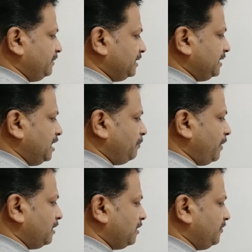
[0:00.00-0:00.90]
In the third
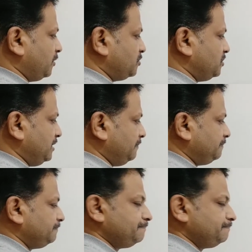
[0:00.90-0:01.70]
part of the question,